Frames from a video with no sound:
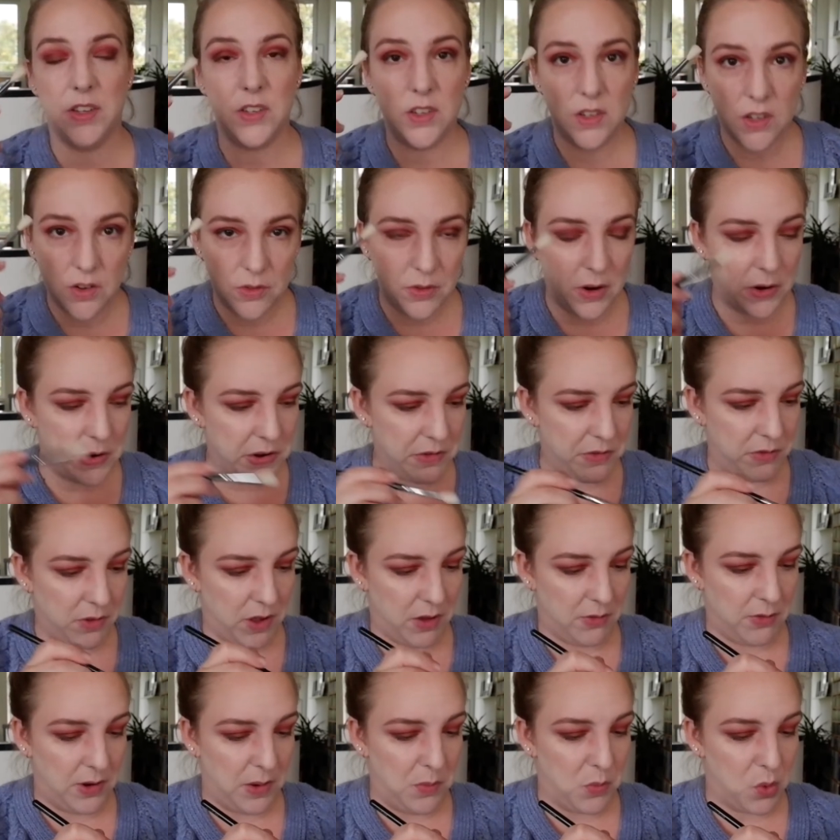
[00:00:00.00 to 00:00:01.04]
this is a very
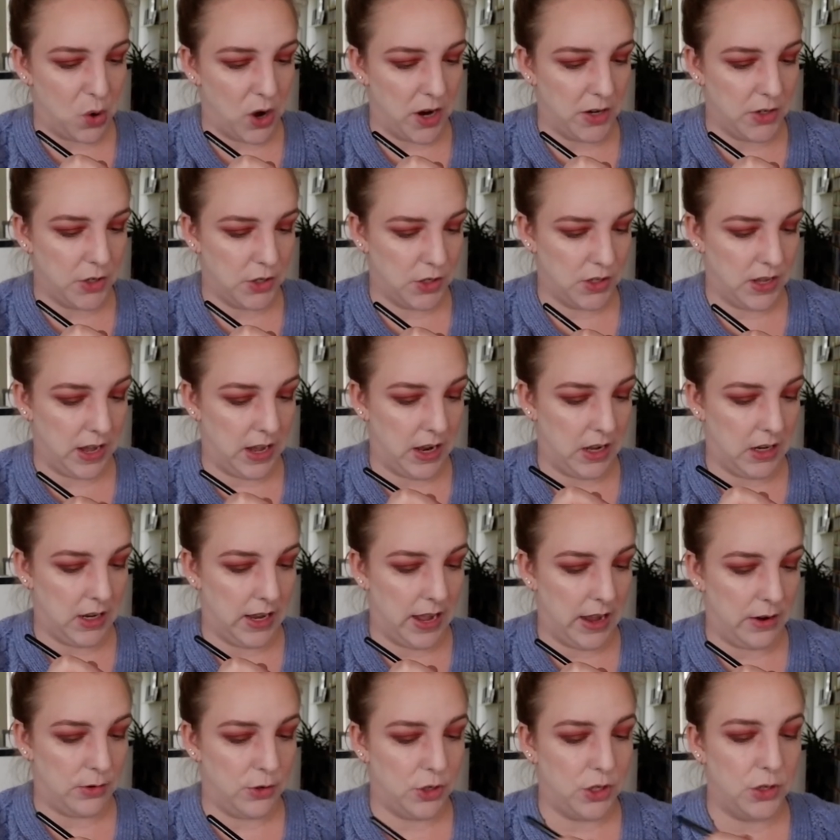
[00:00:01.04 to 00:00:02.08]
fluffy brush that
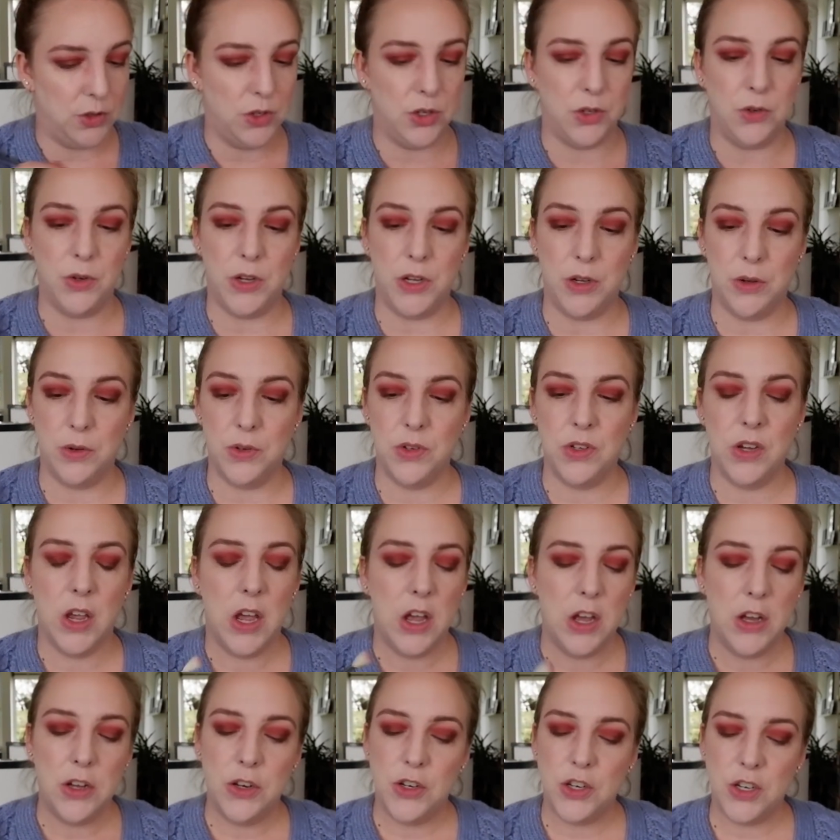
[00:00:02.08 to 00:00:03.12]
allows you to use
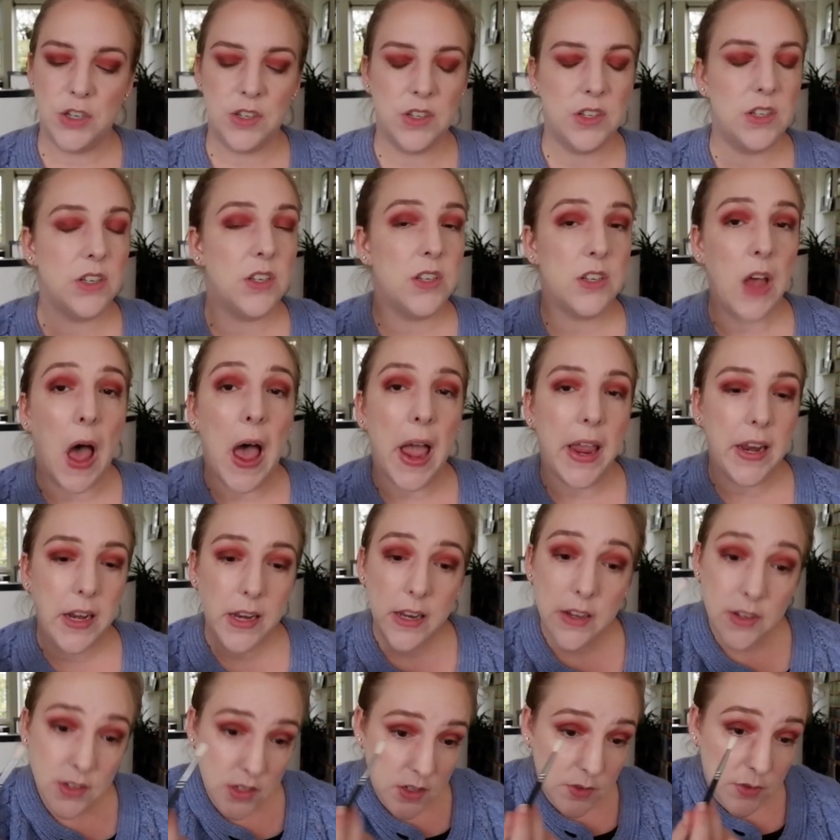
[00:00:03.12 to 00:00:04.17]
just the
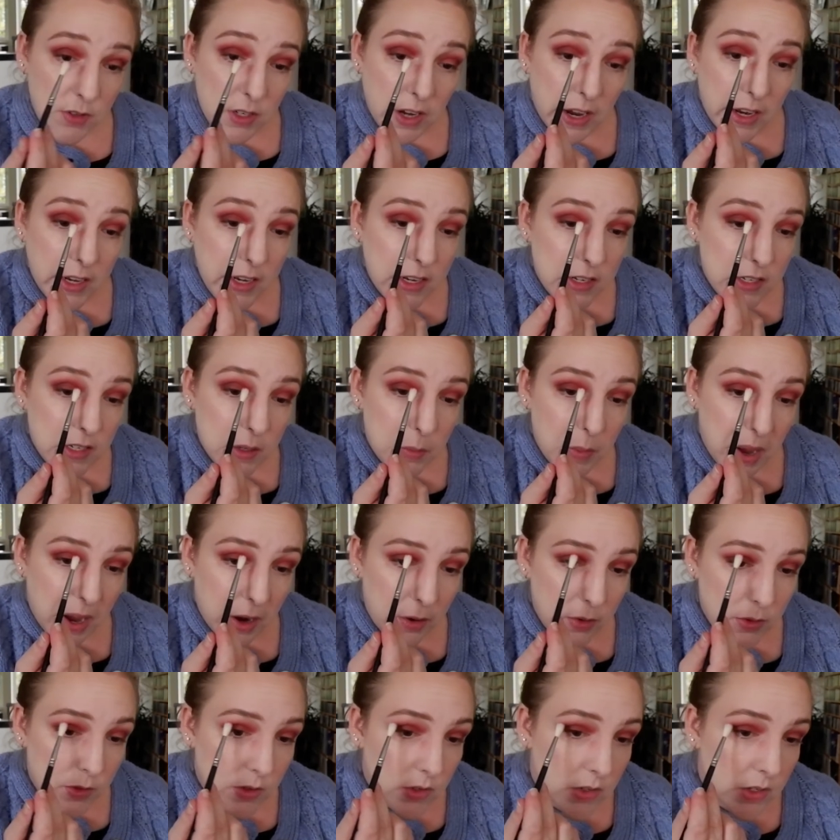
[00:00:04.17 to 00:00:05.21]
tiniest of tiniest
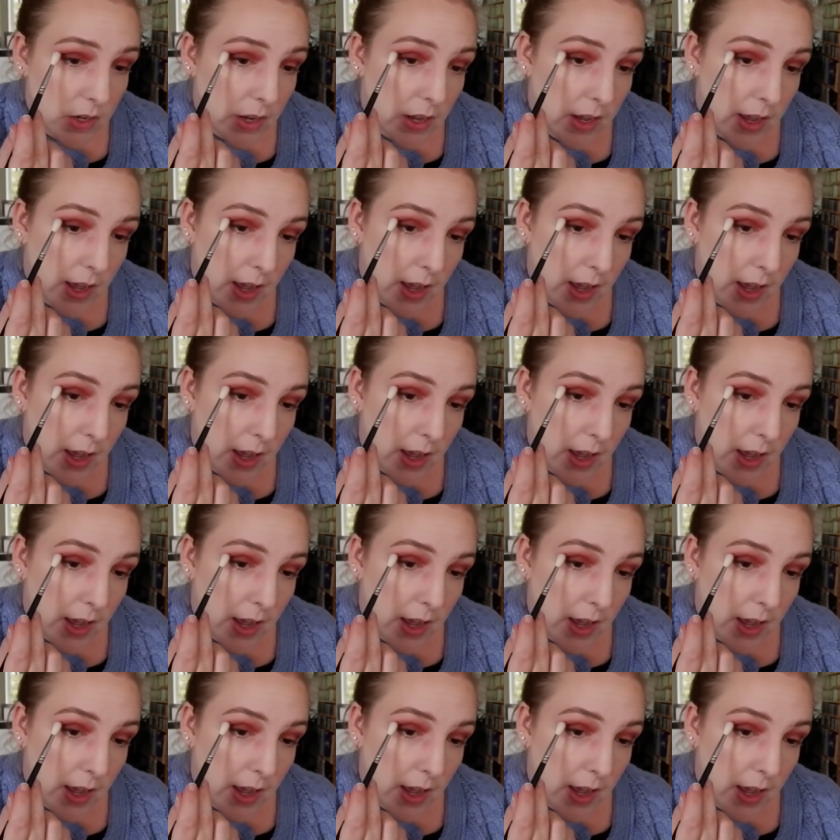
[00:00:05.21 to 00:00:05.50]
amounts.